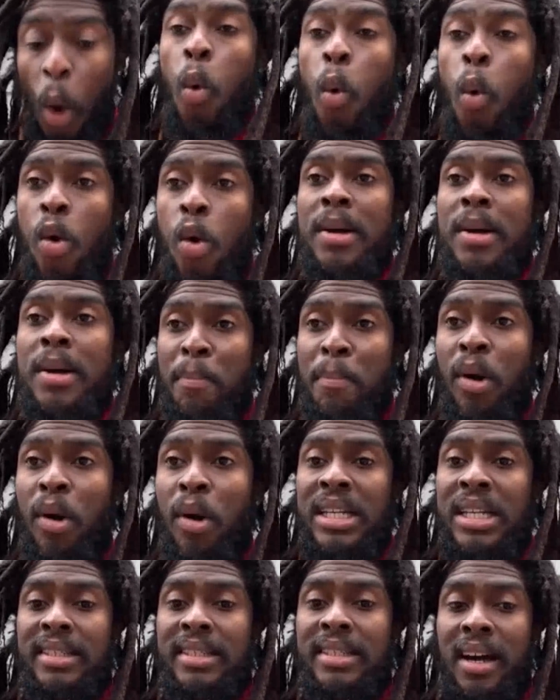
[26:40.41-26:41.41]
Who the
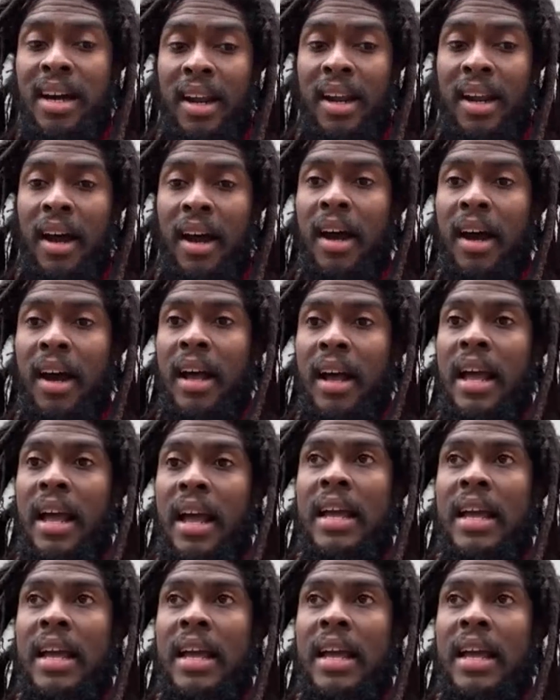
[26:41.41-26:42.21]
police gonna